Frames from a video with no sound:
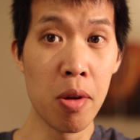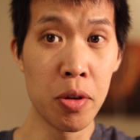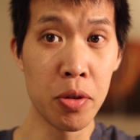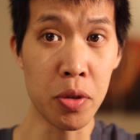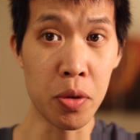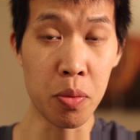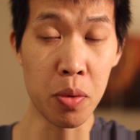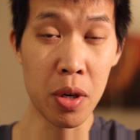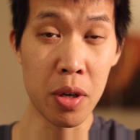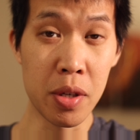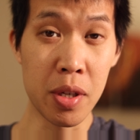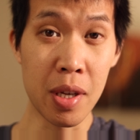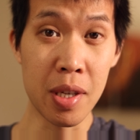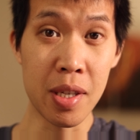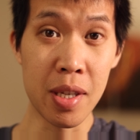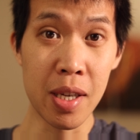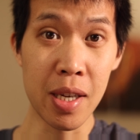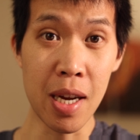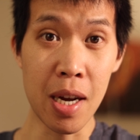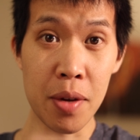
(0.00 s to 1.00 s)
So we're
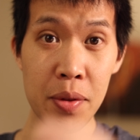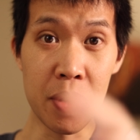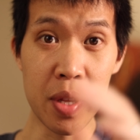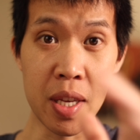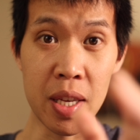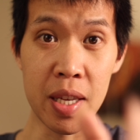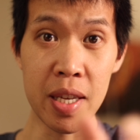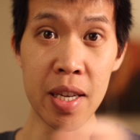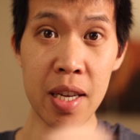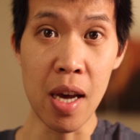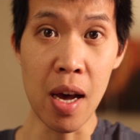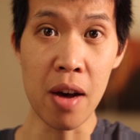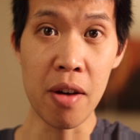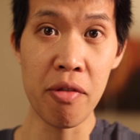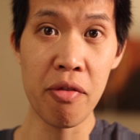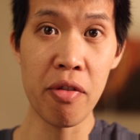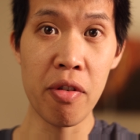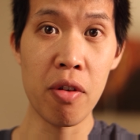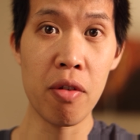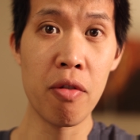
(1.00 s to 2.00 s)
testing out the
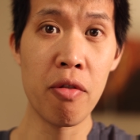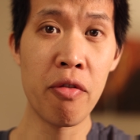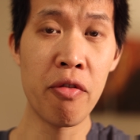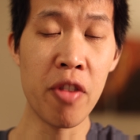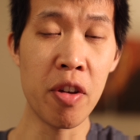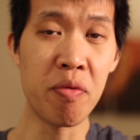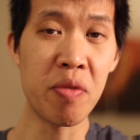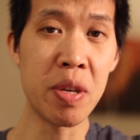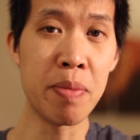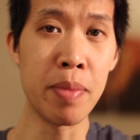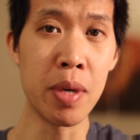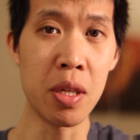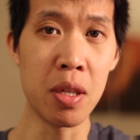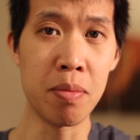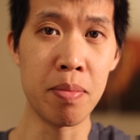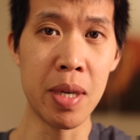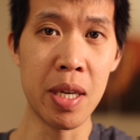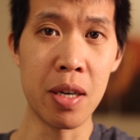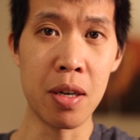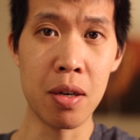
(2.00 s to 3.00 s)
EF
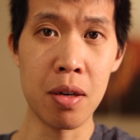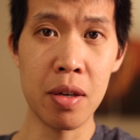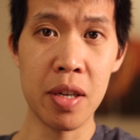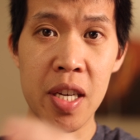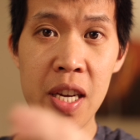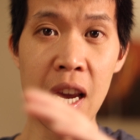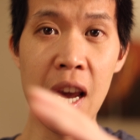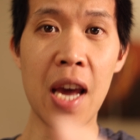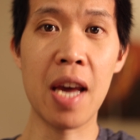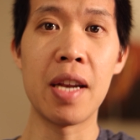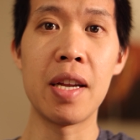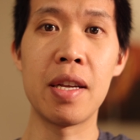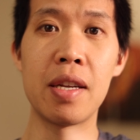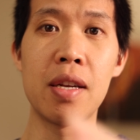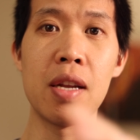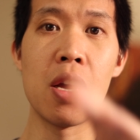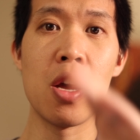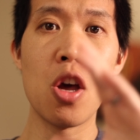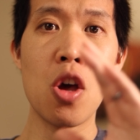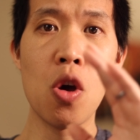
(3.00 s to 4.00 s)
50mm
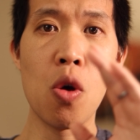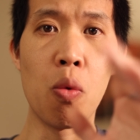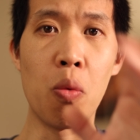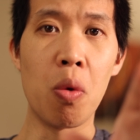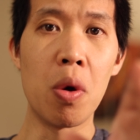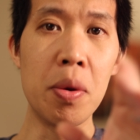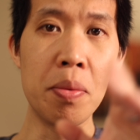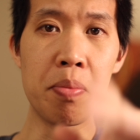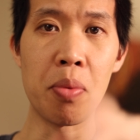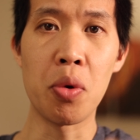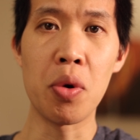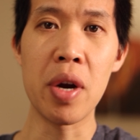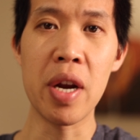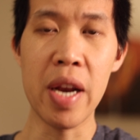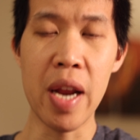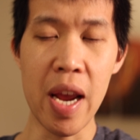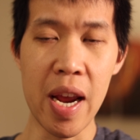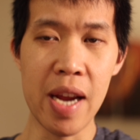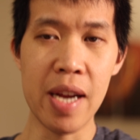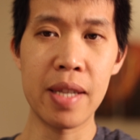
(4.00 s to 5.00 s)
Canon
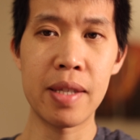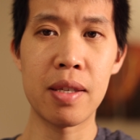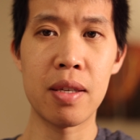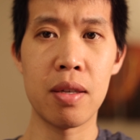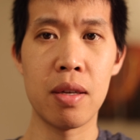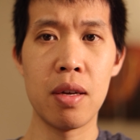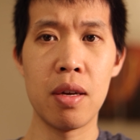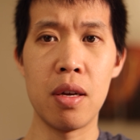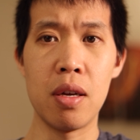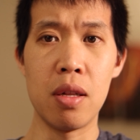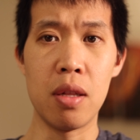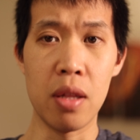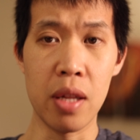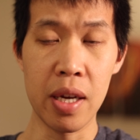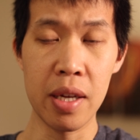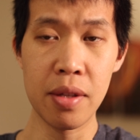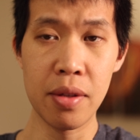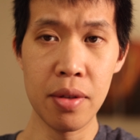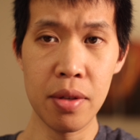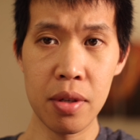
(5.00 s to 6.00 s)
1.8
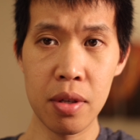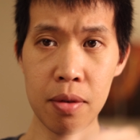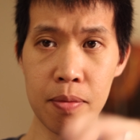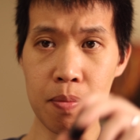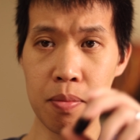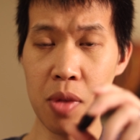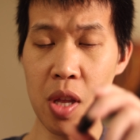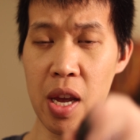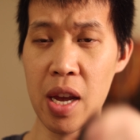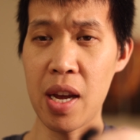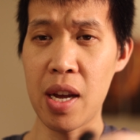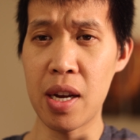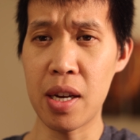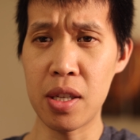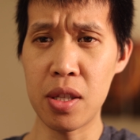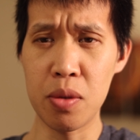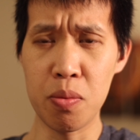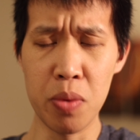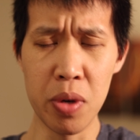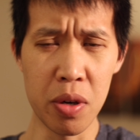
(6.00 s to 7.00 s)
lens,
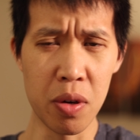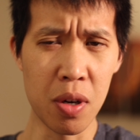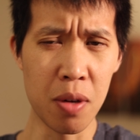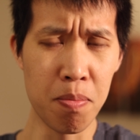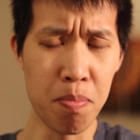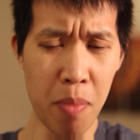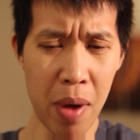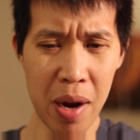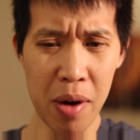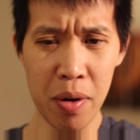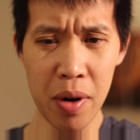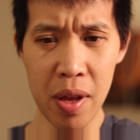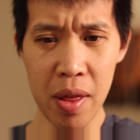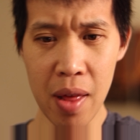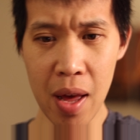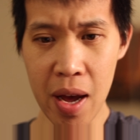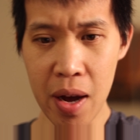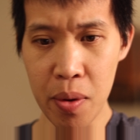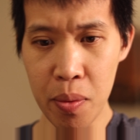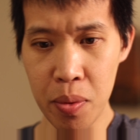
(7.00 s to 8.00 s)
and we are comparing
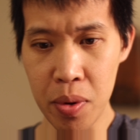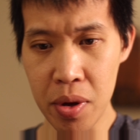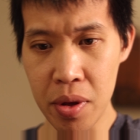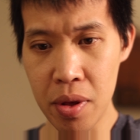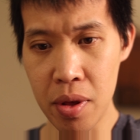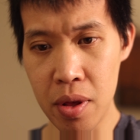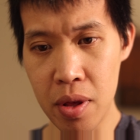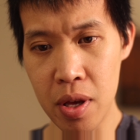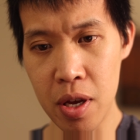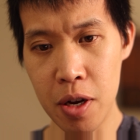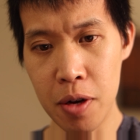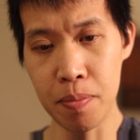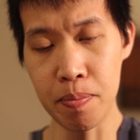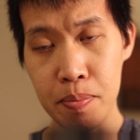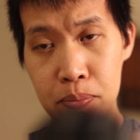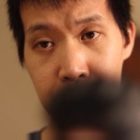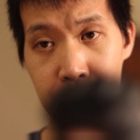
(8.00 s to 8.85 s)
that with the